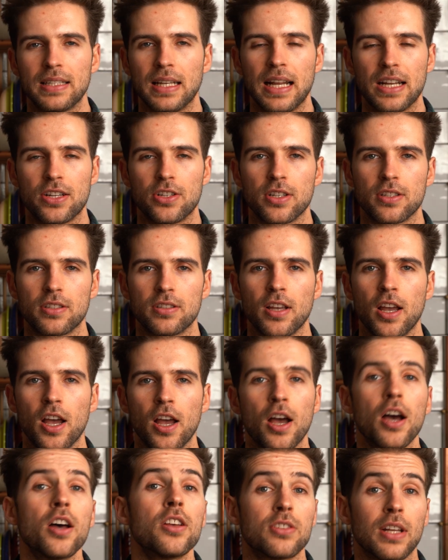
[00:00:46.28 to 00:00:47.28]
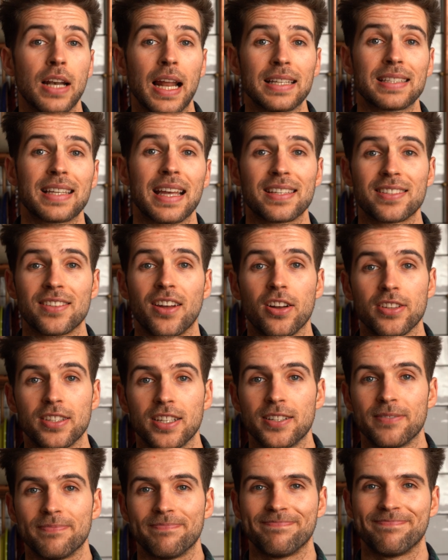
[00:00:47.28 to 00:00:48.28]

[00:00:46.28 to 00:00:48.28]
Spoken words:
delicious. So let's get started.